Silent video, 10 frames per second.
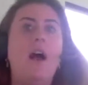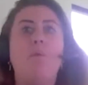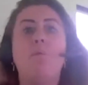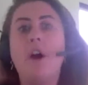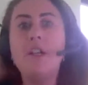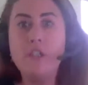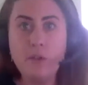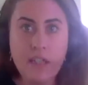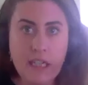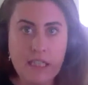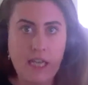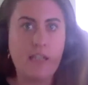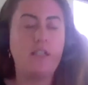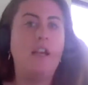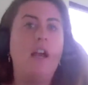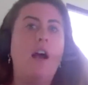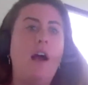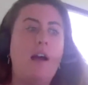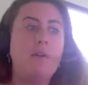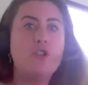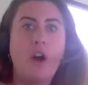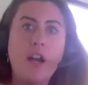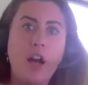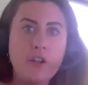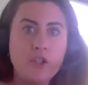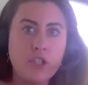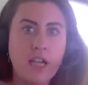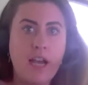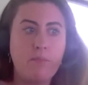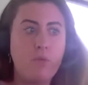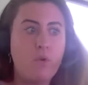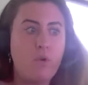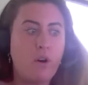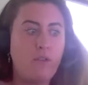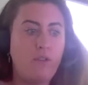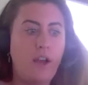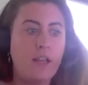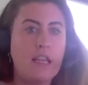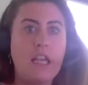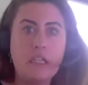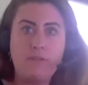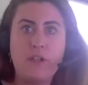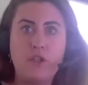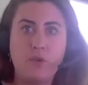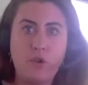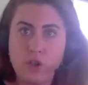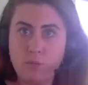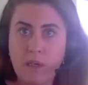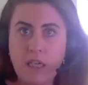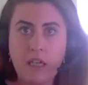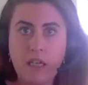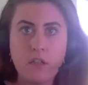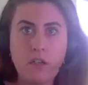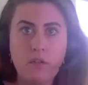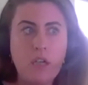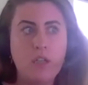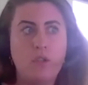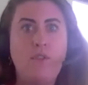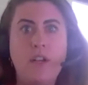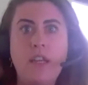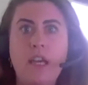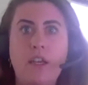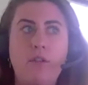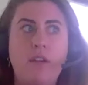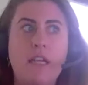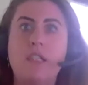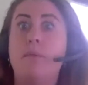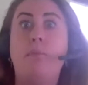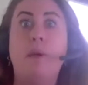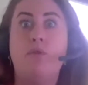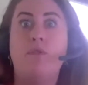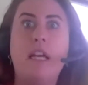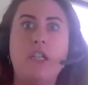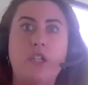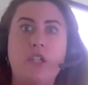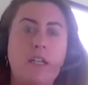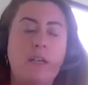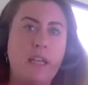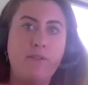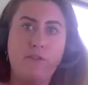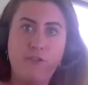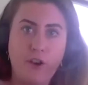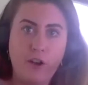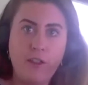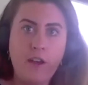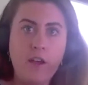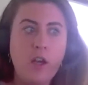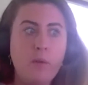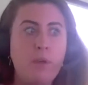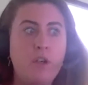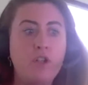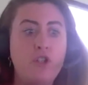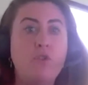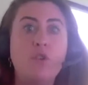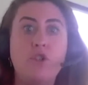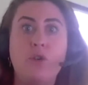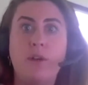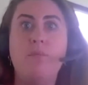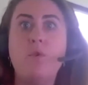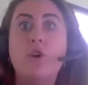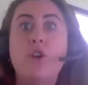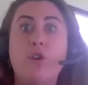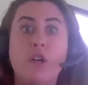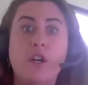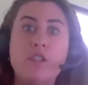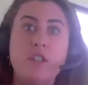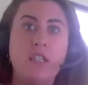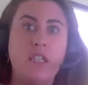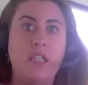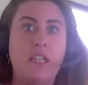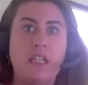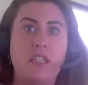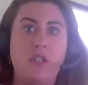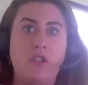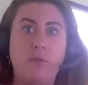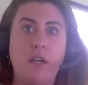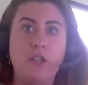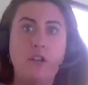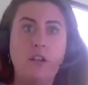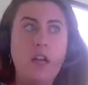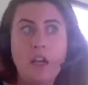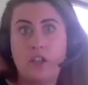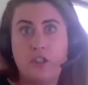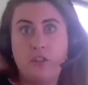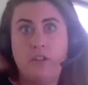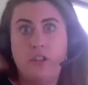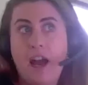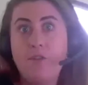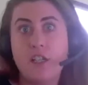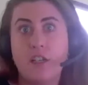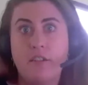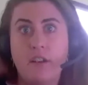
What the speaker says: Why do you need it? And try and understand more of like the individual you're speaking to. So if anything, you get to build relationships even further because you're showing more curiosity to that situation, because you have to,